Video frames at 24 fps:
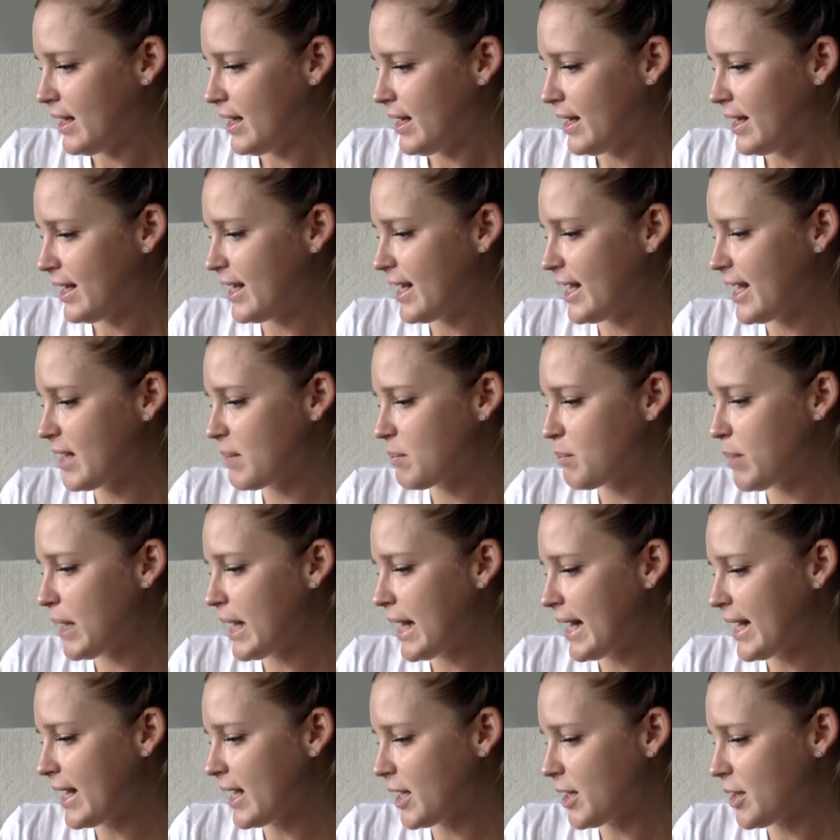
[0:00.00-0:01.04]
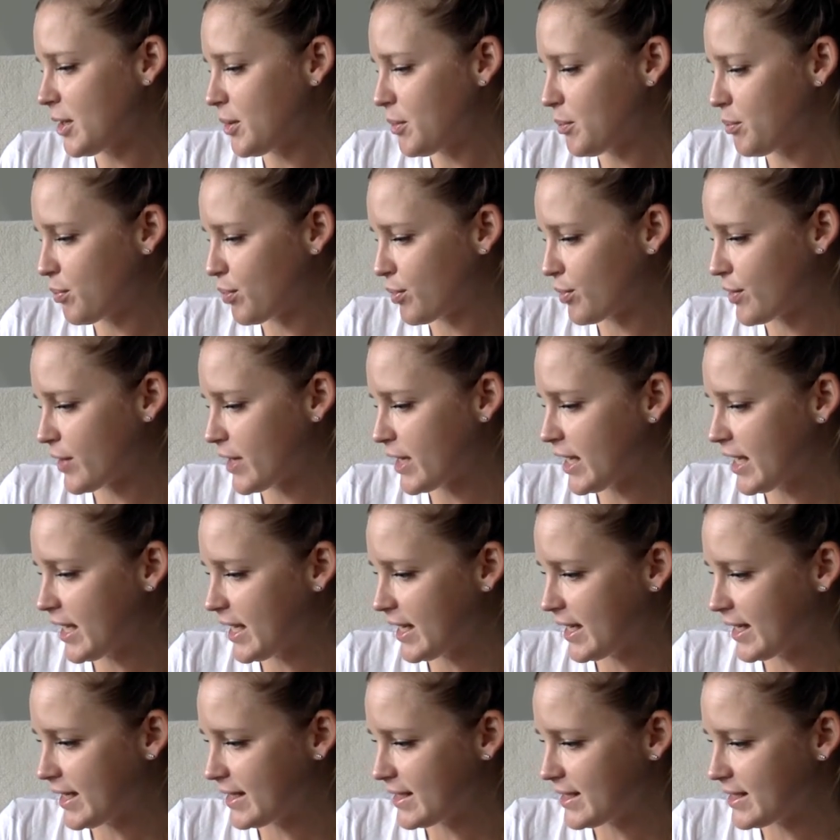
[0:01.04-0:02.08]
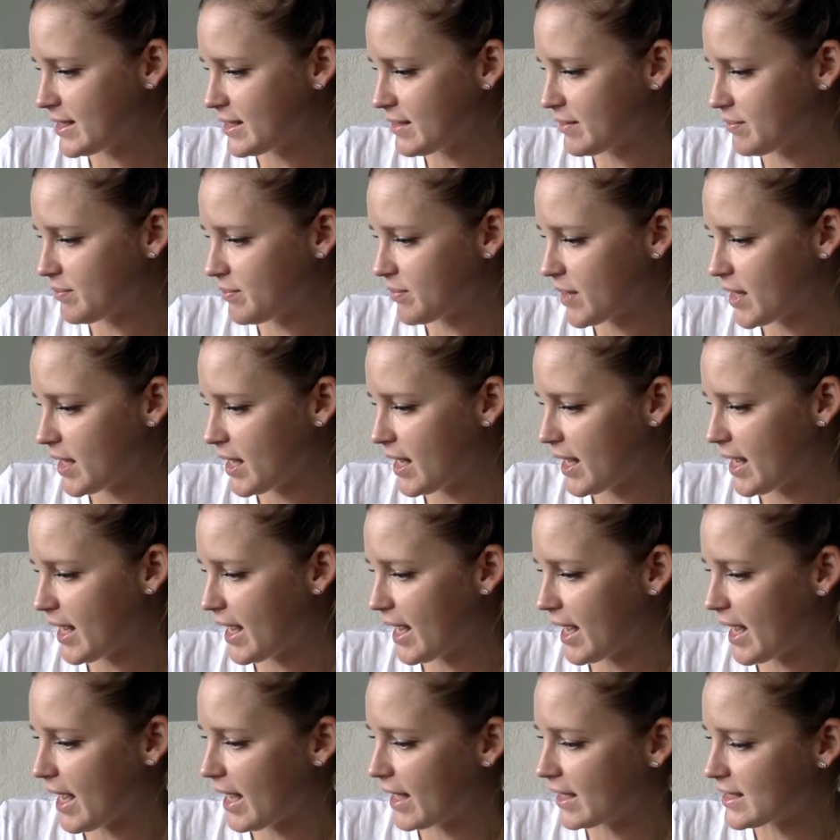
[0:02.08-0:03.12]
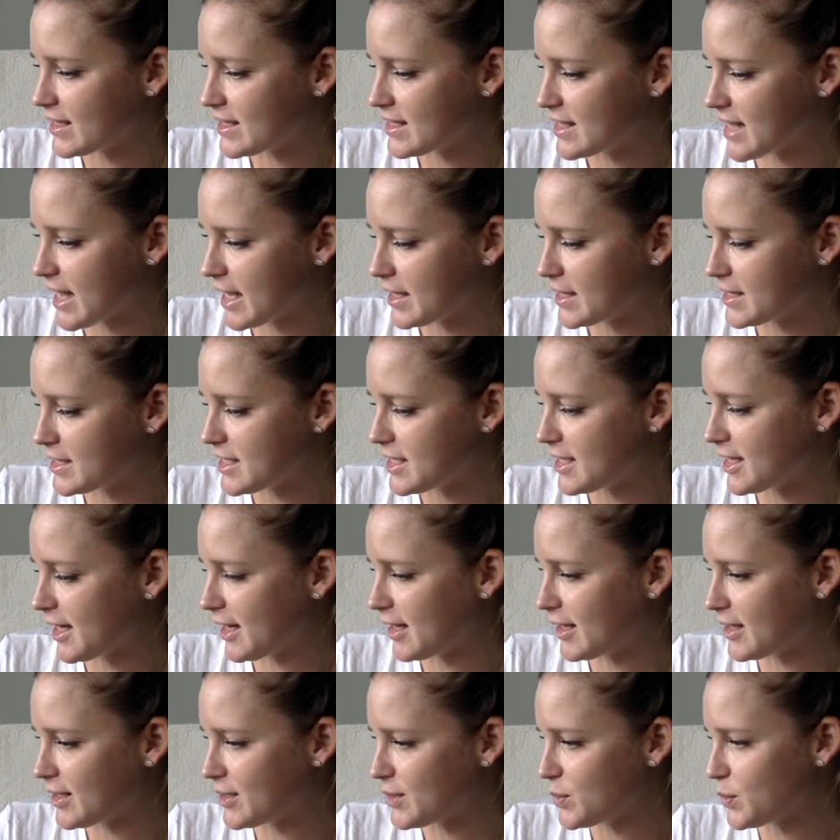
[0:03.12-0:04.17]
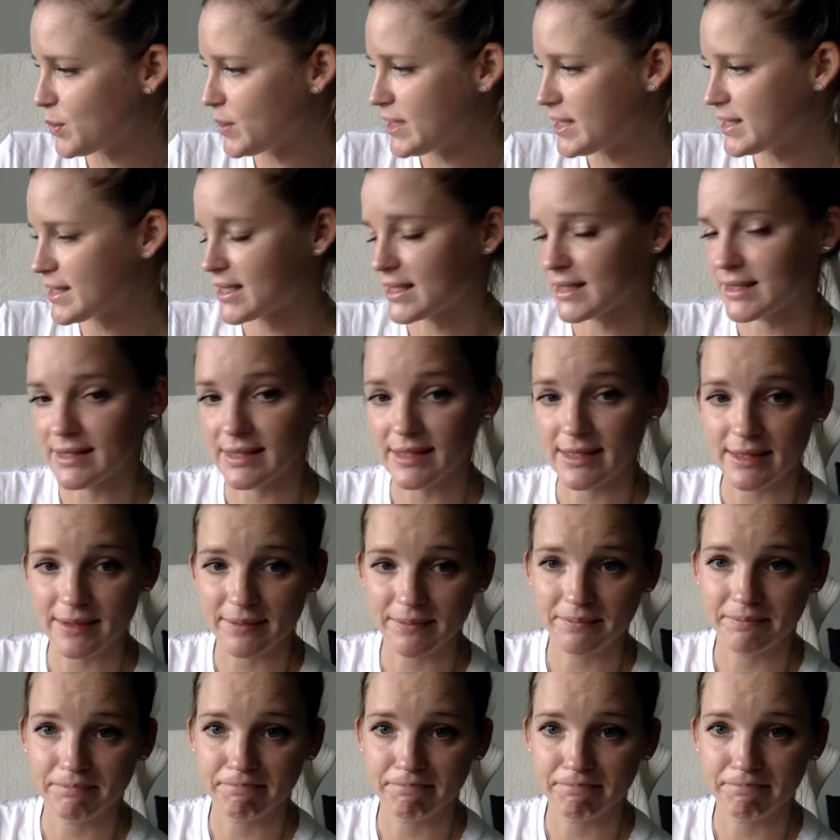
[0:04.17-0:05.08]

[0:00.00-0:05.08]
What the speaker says: He had black prick ears and sandy-coloured whiskers.